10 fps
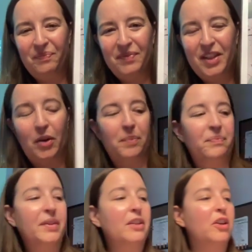So
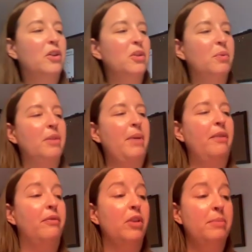those were my
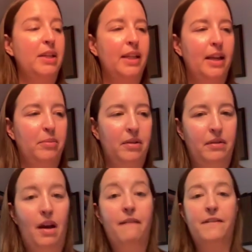freebie
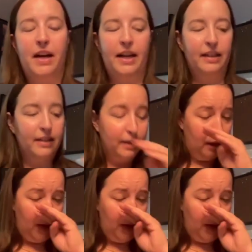table finds.